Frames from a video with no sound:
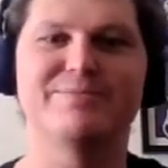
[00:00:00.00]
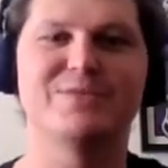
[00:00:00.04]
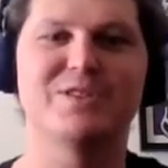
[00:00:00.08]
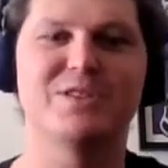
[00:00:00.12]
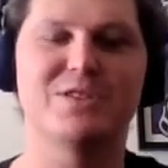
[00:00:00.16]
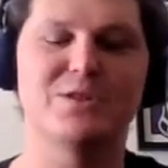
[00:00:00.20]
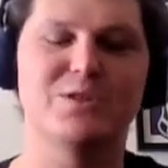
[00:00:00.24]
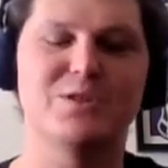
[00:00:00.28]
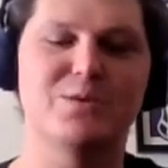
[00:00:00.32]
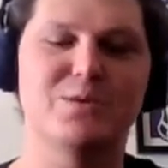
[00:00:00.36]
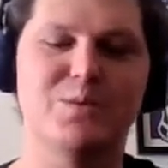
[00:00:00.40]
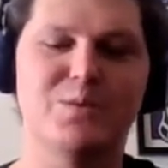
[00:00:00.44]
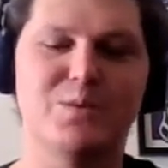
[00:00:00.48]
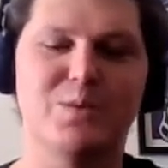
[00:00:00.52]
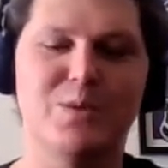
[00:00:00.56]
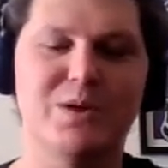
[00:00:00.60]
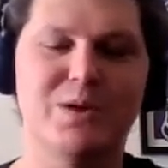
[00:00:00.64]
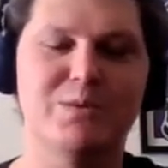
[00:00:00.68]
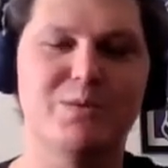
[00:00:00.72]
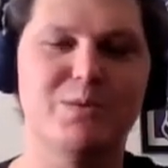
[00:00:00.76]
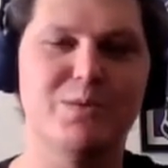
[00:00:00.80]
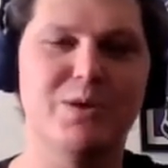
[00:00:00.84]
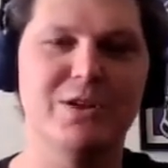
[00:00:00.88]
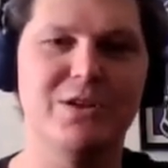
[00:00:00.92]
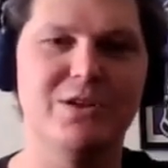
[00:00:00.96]
Sort of
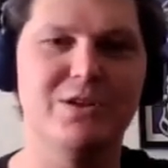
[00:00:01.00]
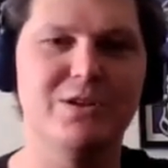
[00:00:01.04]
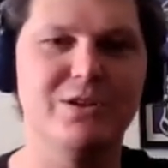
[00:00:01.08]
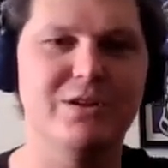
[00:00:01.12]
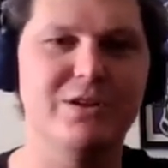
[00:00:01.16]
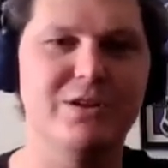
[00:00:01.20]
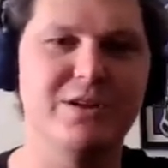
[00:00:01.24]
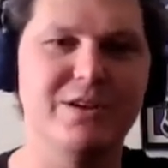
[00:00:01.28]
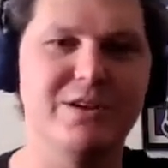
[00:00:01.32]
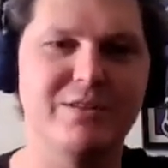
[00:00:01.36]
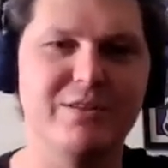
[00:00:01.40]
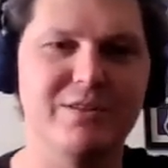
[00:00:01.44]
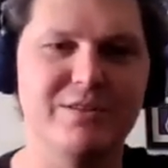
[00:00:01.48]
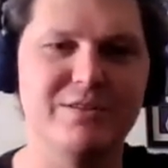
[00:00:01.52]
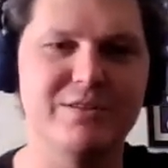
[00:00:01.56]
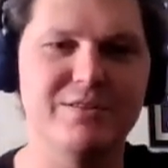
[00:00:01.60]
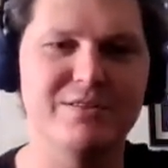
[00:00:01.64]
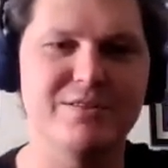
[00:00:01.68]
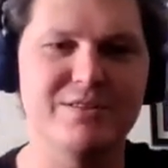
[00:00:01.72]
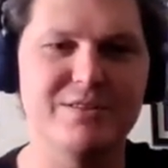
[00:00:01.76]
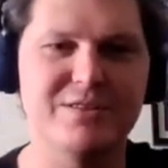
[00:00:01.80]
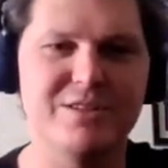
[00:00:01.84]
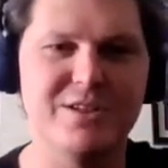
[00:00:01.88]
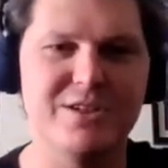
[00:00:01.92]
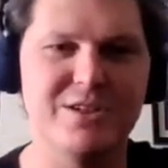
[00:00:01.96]
what are you looking
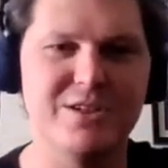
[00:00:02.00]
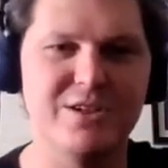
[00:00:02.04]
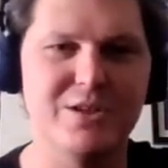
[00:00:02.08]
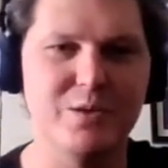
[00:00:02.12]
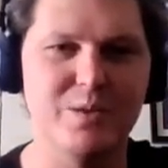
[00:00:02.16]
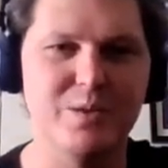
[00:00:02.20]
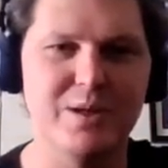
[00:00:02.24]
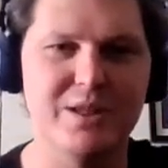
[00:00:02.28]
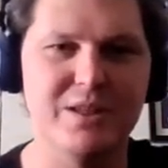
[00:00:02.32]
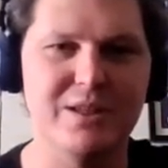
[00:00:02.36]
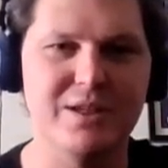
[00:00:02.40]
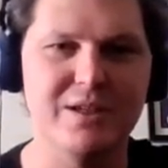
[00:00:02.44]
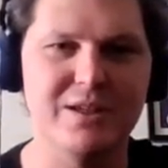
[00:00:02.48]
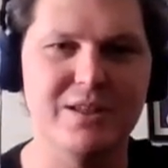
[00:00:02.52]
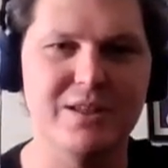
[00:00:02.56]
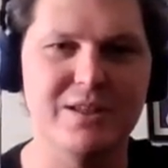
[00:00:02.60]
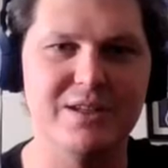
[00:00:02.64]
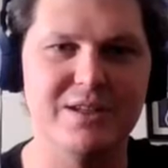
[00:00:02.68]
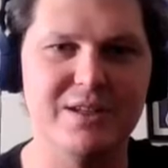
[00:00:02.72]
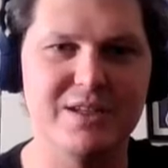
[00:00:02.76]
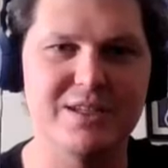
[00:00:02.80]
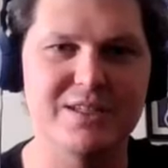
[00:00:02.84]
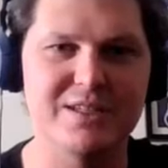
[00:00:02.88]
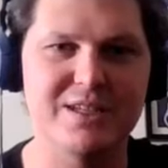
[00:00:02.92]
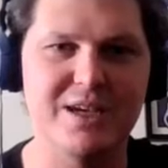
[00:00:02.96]
to do in
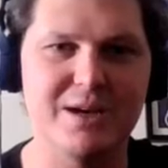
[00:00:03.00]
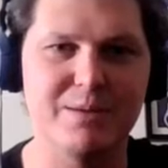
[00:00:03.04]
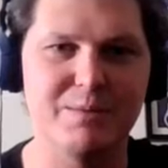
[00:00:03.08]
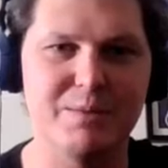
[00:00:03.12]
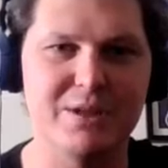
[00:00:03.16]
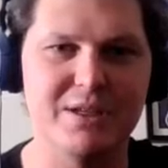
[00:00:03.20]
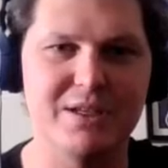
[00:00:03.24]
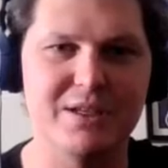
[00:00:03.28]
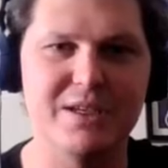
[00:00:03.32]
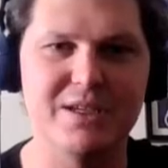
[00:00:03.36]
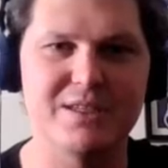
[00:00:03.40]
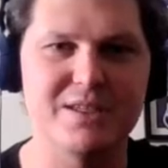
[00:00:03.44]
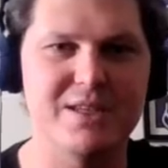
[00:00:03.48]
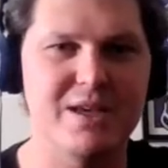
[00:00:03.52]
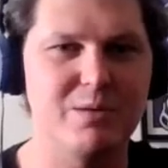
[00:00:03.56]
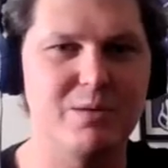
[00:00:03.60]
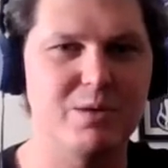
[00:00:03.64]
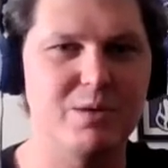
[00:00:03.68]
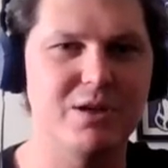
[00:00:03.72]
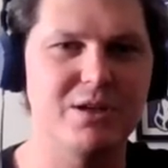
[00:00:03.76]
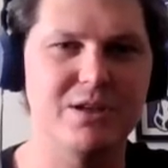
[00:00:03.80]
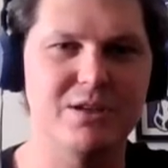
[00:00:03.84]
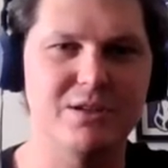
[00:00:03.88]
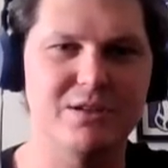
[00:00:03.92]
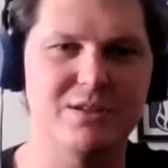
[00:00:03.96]
the next couple of years? Like,
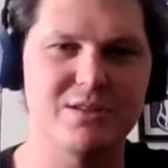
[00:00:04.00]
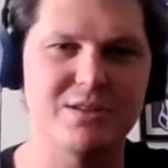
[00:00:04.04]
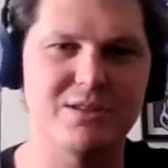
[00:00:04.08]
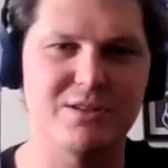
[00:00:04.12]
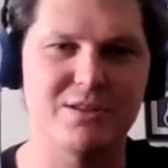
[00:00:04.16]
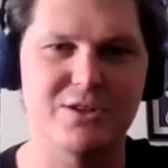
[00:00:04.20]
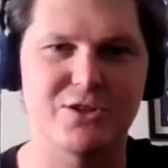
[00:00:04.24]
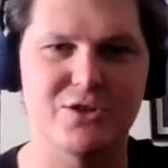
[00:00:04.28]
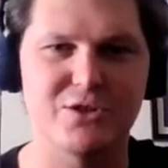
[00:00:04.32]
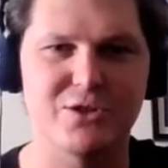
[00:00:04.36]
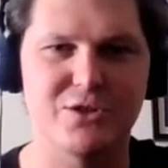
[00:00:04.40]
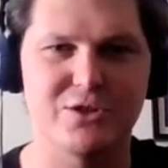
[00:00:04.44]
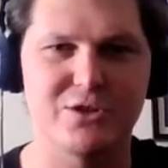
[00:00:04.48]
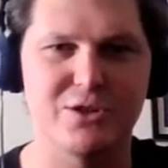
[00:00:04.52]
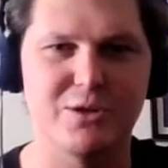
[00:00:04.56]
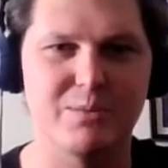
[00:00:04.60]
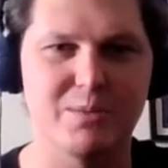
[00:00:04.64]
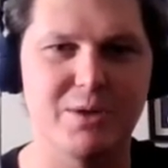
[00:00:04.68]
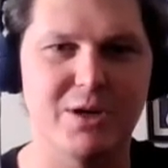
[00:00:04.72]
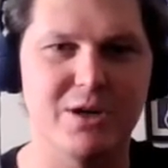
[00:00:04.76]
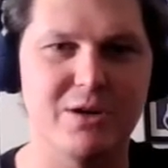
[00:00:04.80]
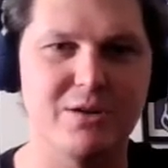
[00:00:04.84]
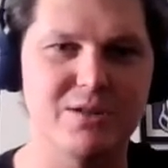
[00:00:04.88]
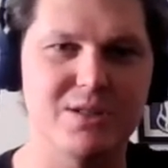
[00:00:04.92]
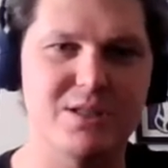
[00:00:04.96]
what are your sort of short
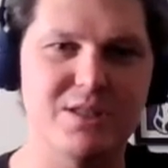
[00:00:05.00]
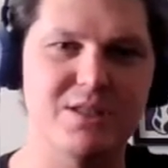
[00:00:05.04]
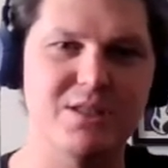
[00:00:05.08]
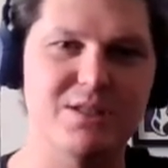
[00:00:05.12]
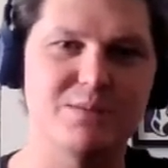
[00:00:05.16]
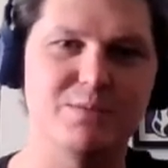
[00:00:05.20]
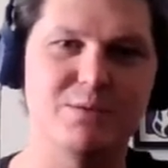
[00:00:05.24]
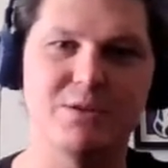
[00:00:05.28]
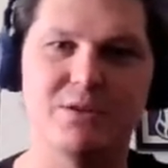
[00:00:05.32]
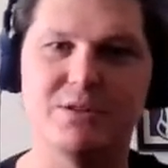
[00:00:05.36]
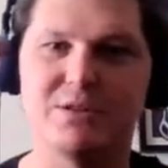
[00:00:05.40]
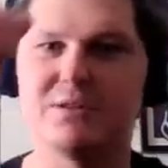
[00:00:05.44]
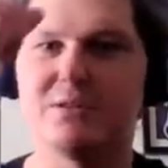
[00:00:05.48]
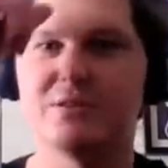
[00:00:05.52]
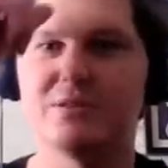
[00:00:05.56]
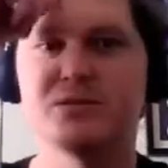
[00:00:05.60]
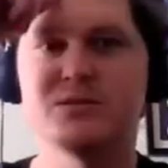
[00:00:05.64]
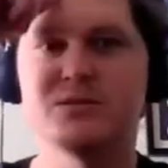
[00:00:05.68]
term goals in the sport?